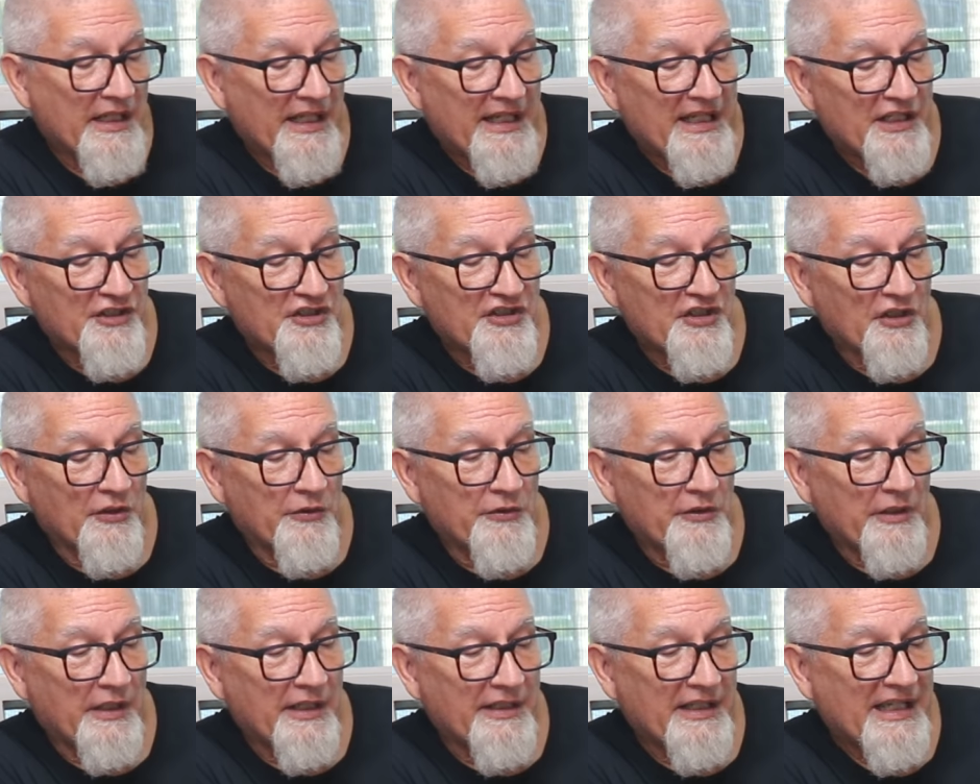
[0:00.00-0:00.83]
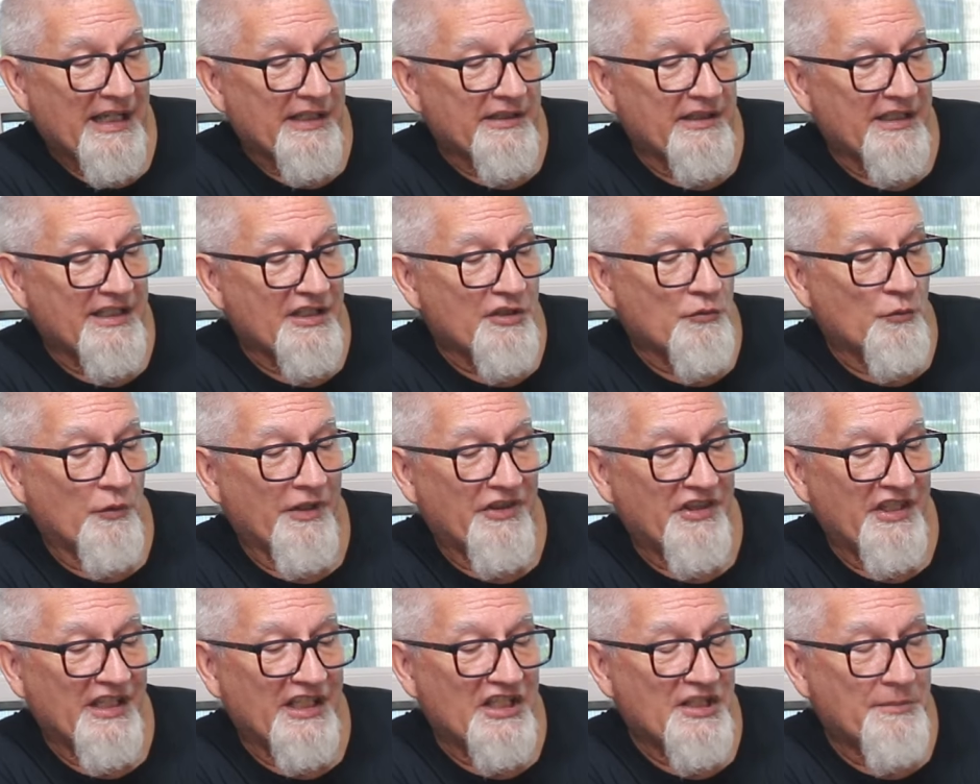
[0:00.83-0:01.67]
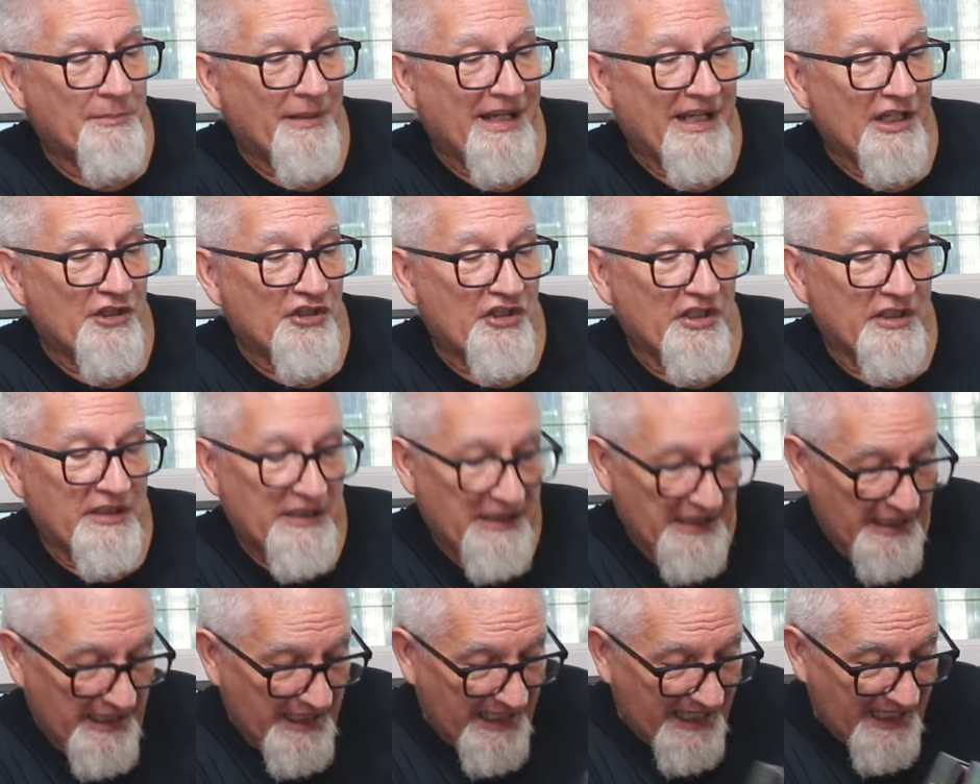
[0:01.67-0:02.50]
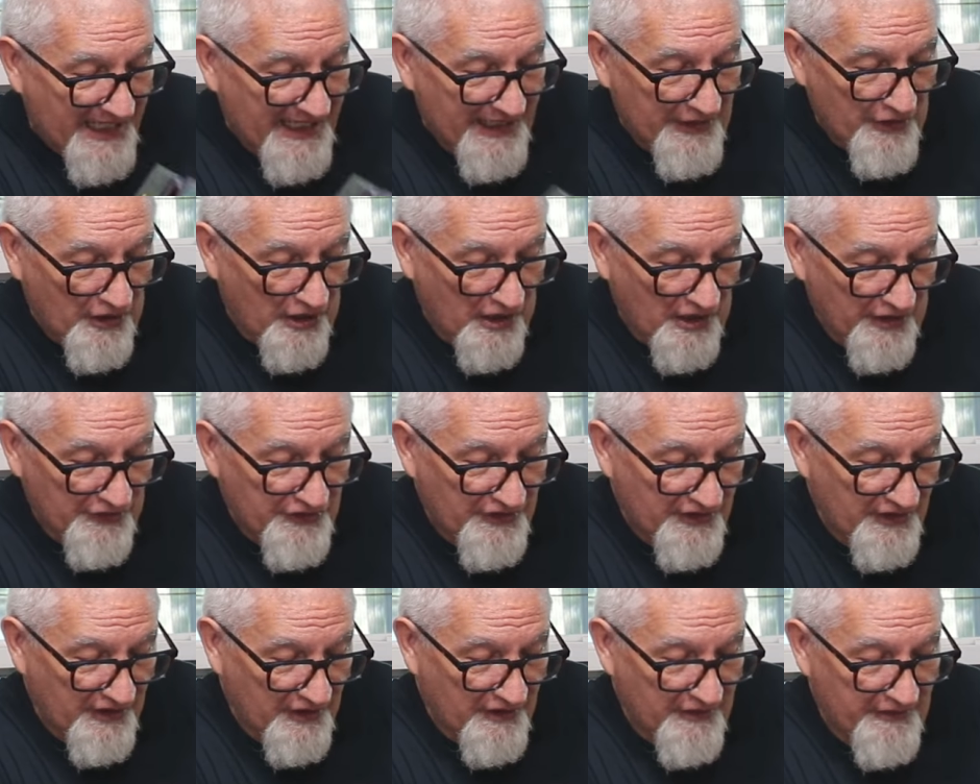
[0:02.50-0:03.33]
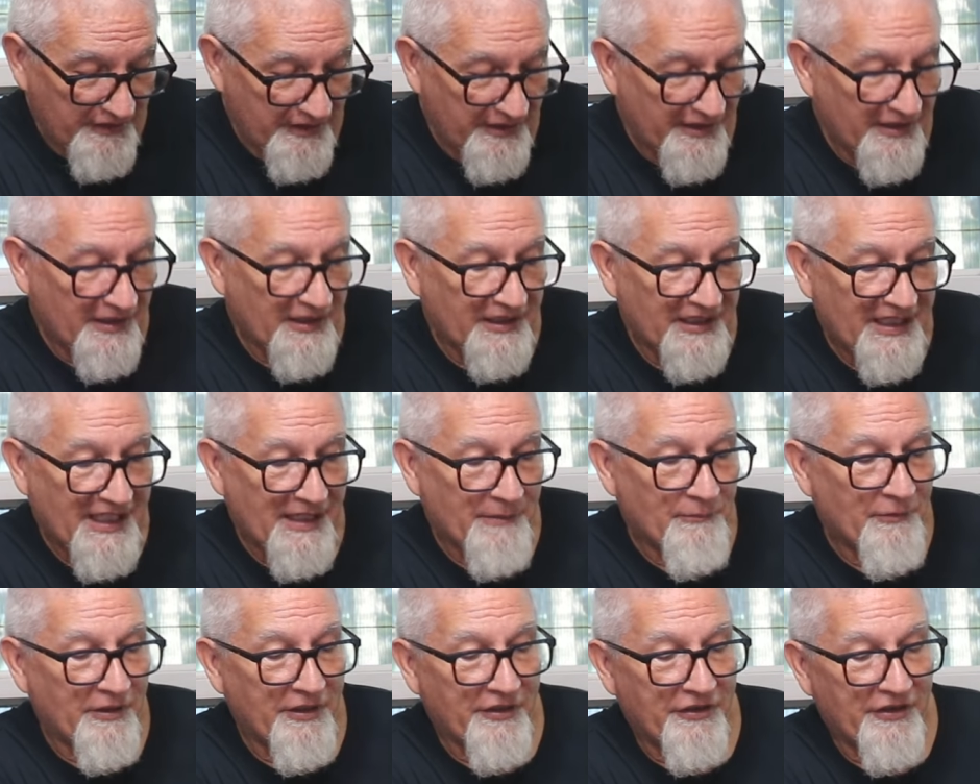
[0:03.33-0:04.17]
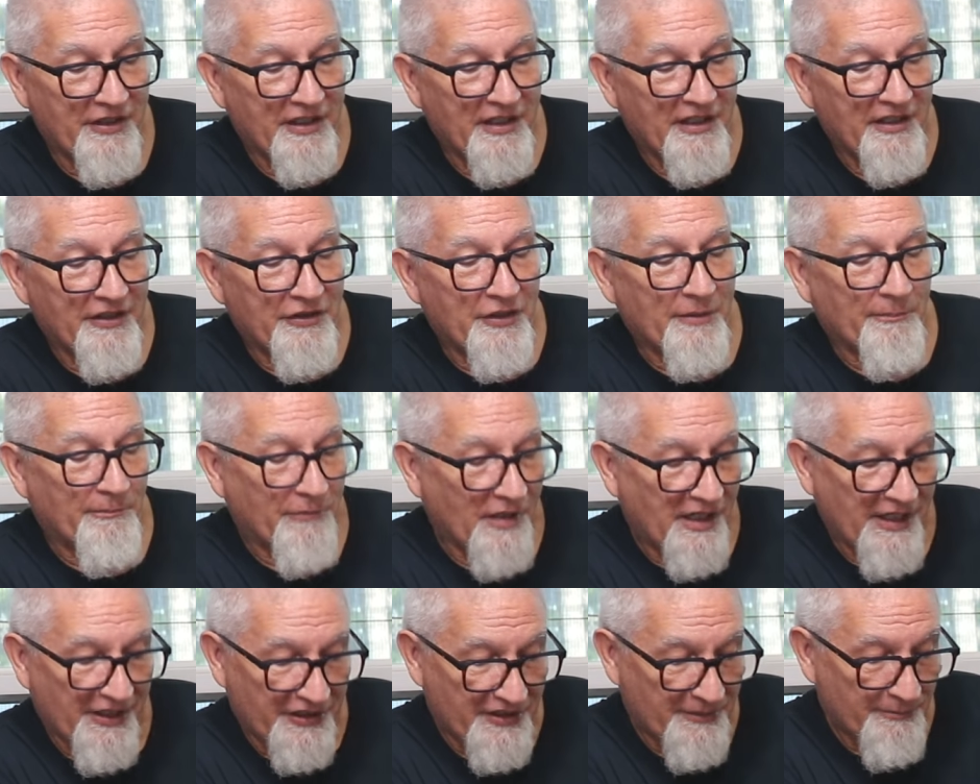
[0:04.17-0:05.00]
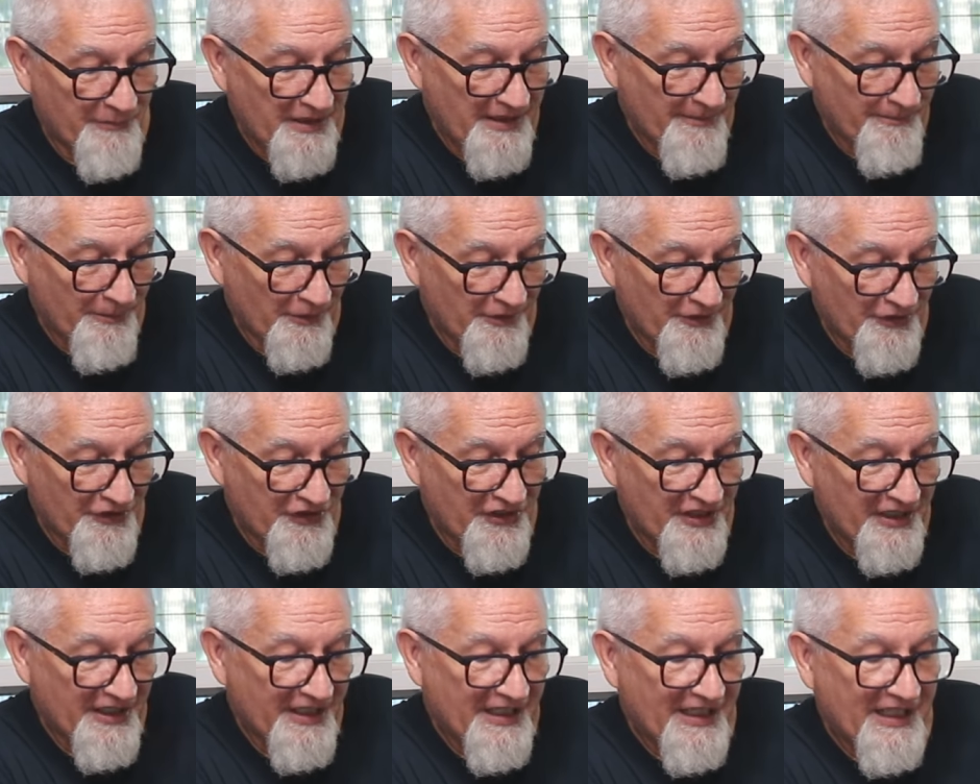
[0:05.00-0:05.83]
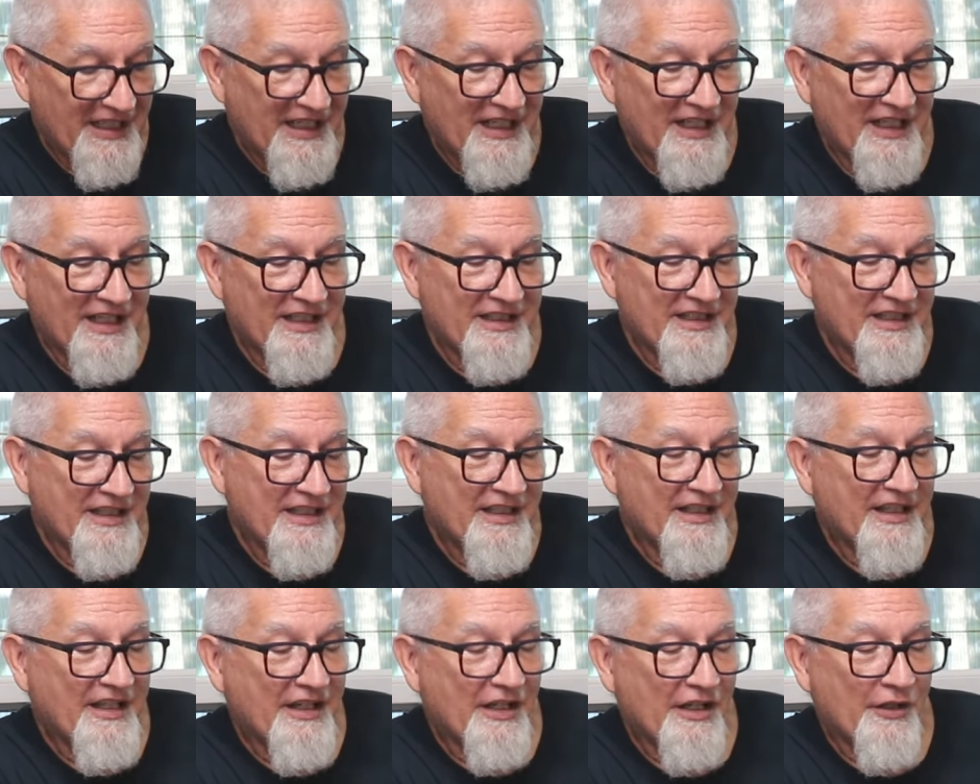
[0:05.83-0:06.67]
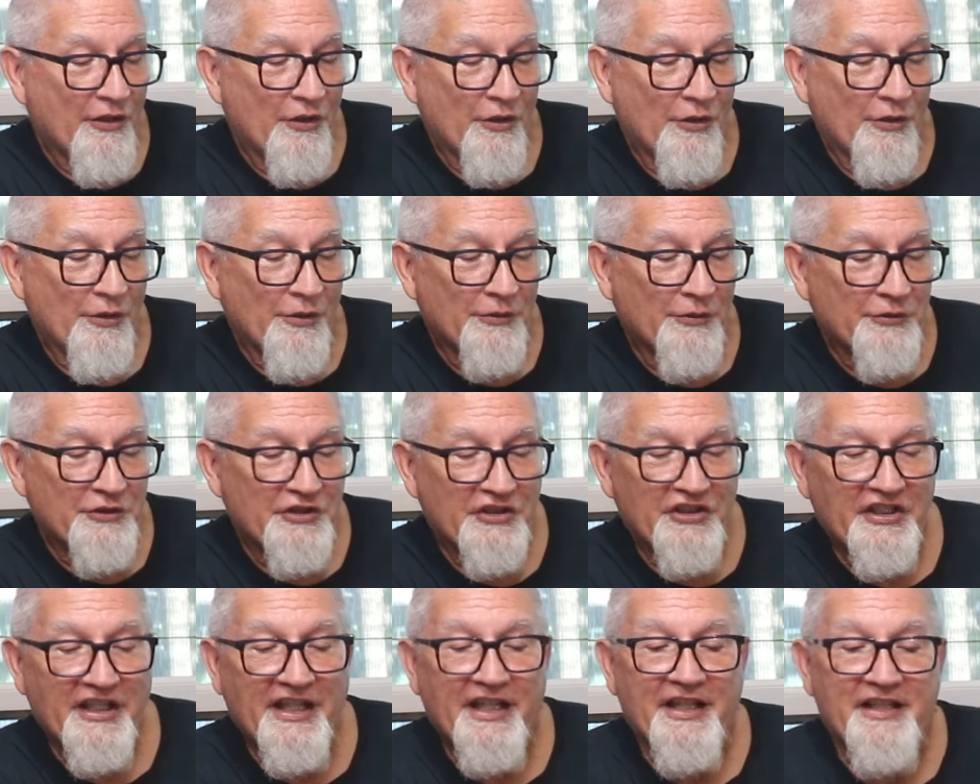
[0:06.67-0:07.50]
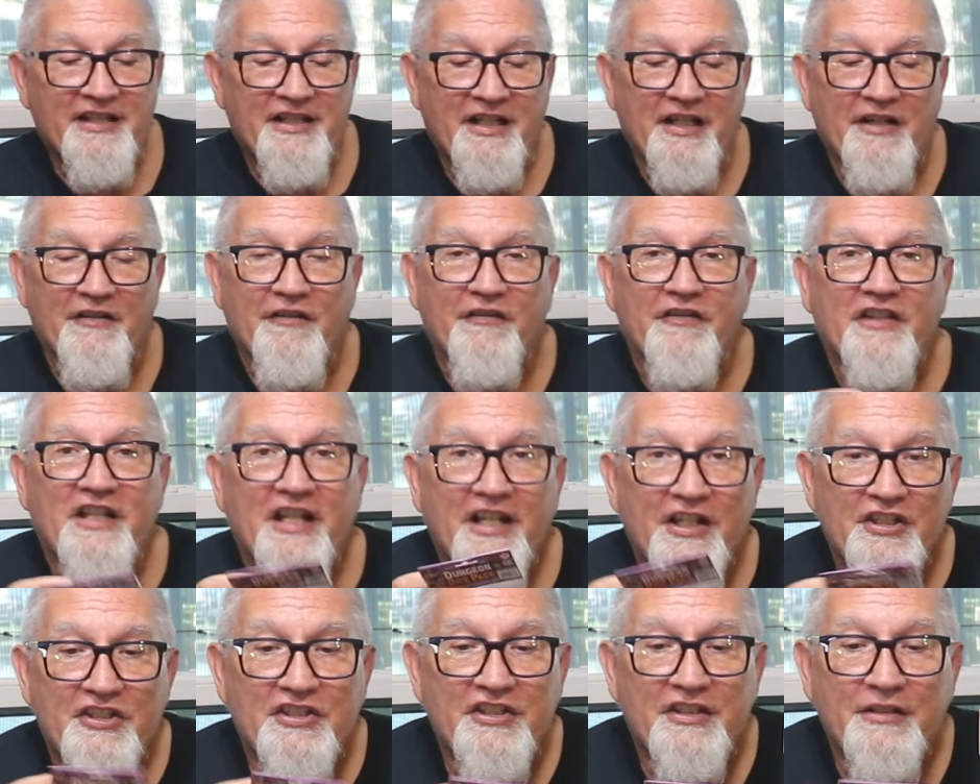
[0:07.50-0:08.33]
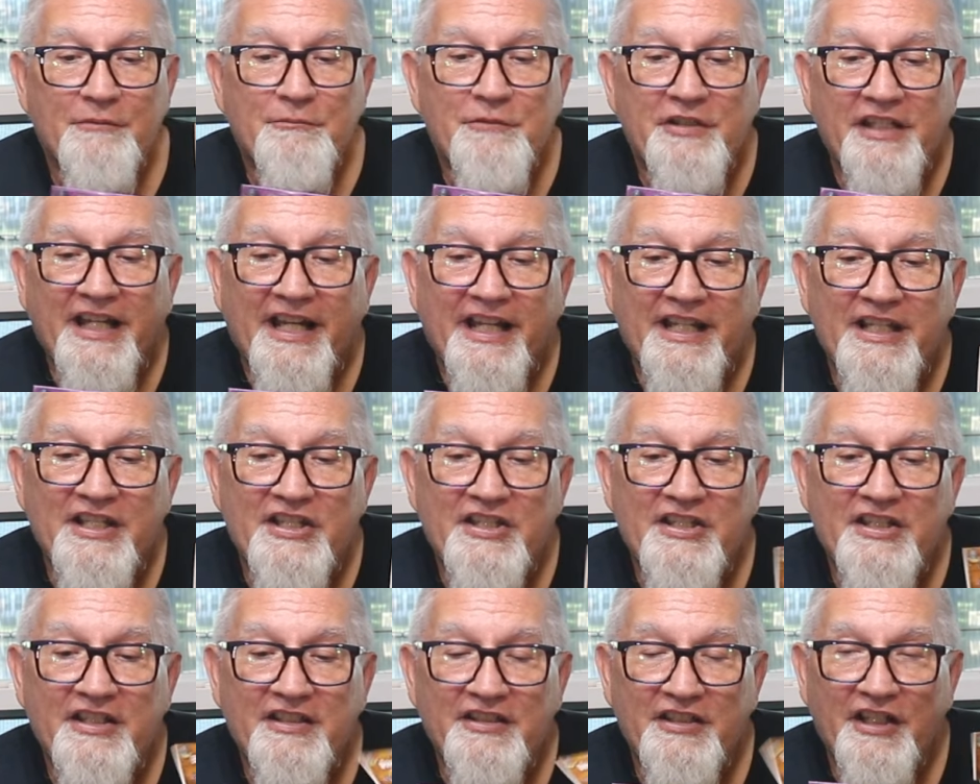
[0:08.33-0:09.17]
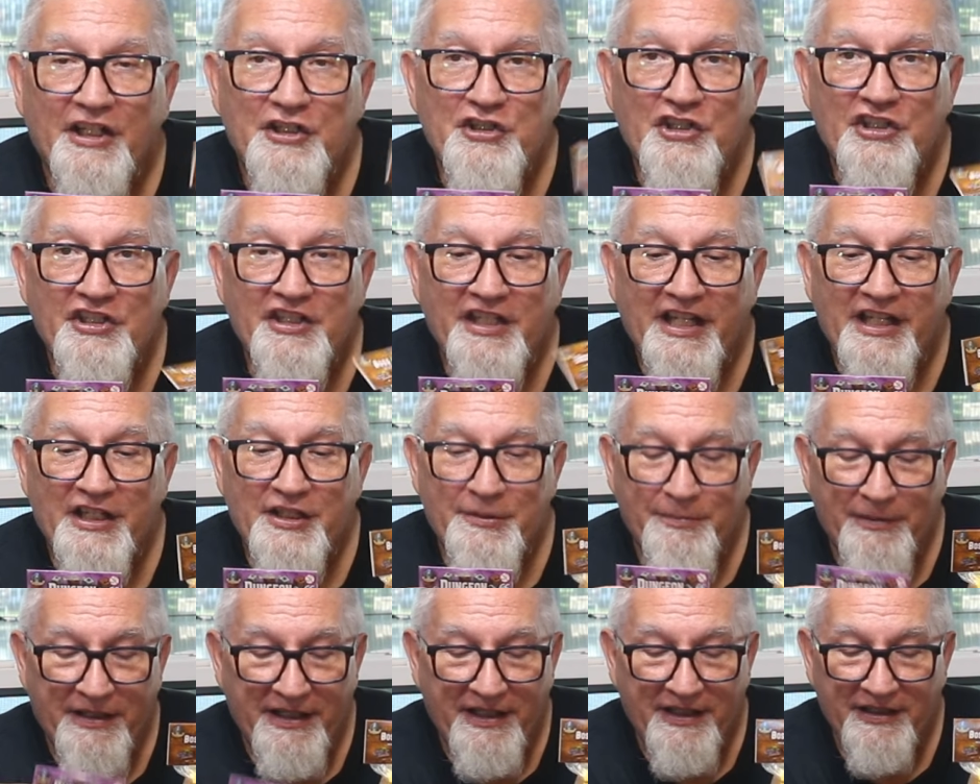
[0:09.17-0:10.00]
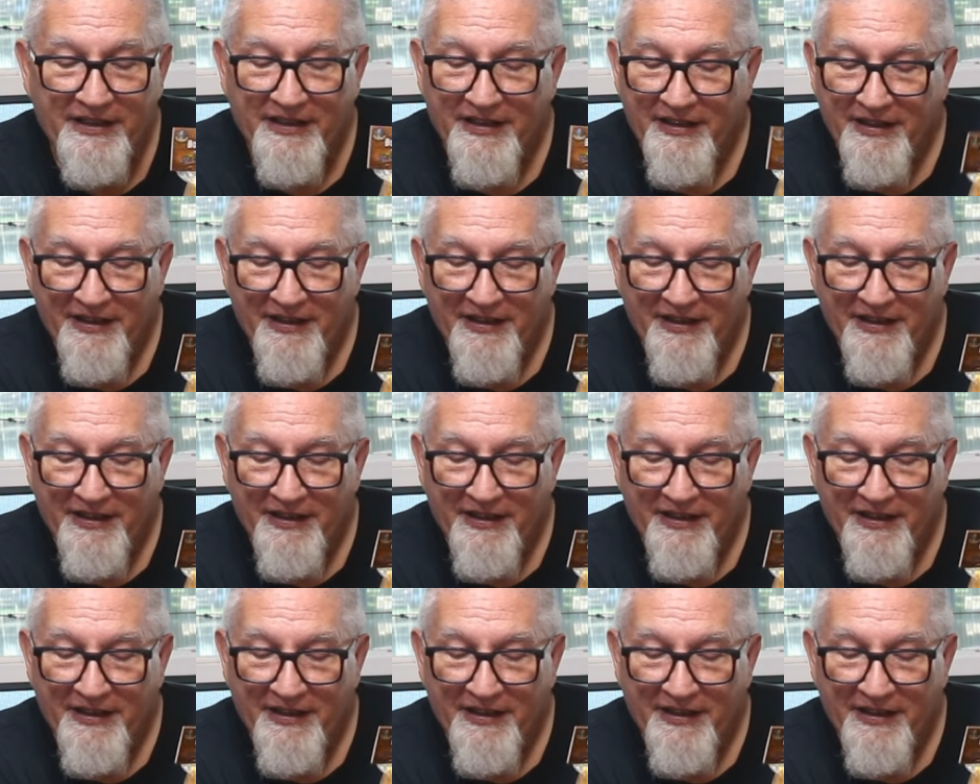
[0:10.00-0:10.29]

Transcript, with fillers: And so I got this with the expansion, and also it came with the Boss Meeples and a whole set of custom dice, dungeon dice pack.